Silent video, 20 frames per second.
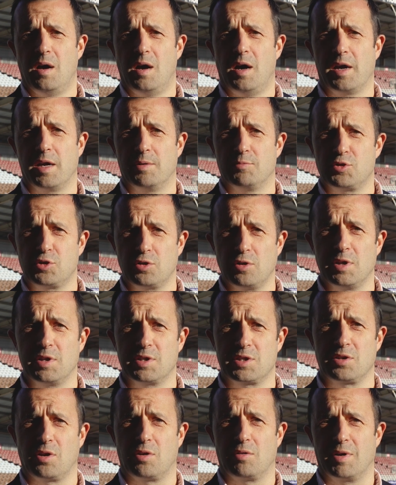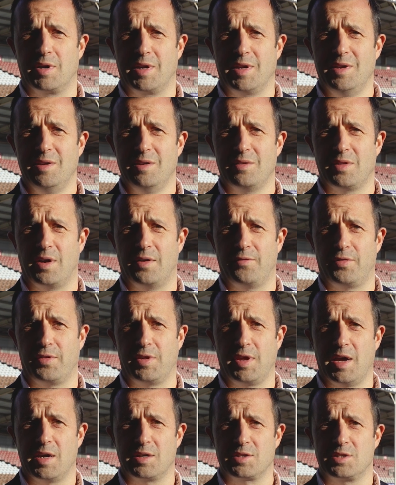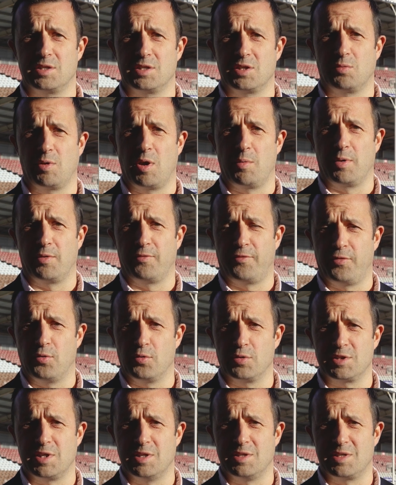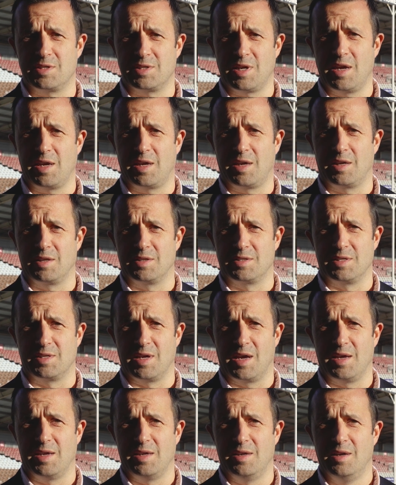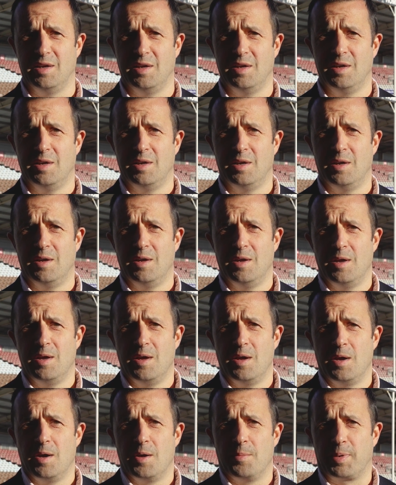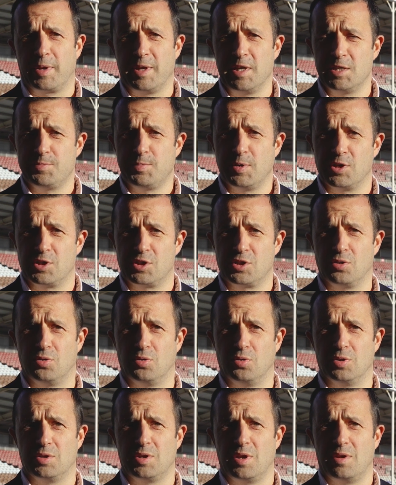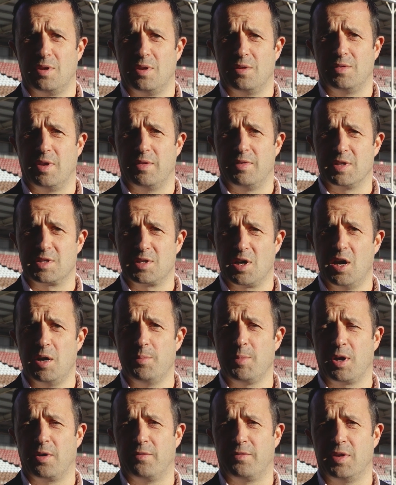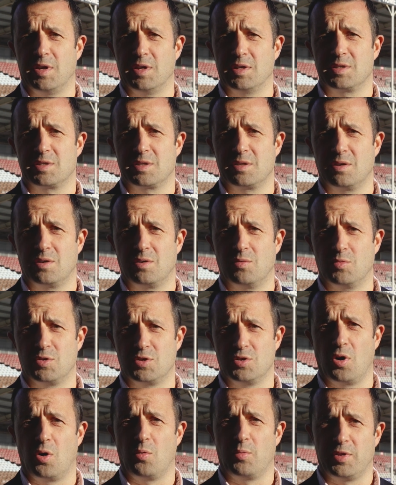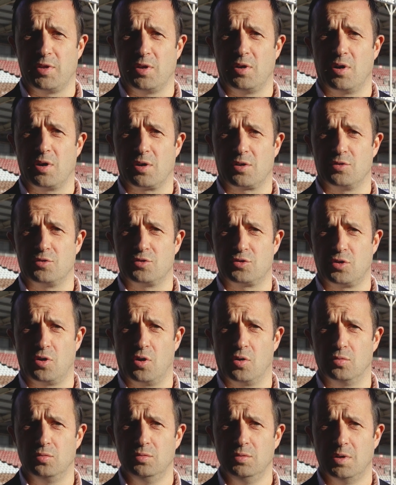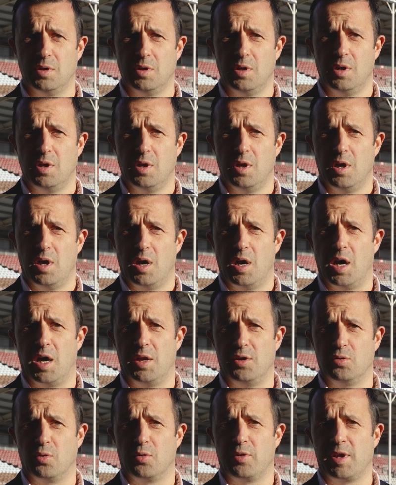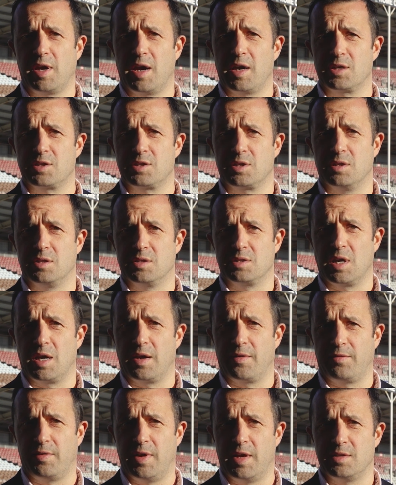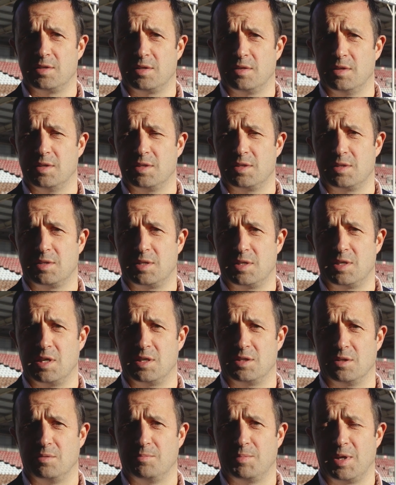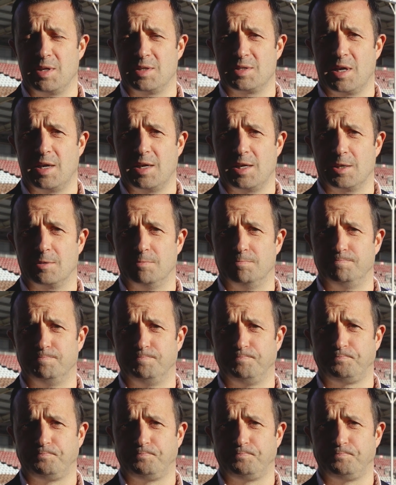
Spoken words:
I am truly sorry that for the actions that we are being forced into taking today, please be assured that the timing of this was not within our control and nor the actions that have led to this decision being taken.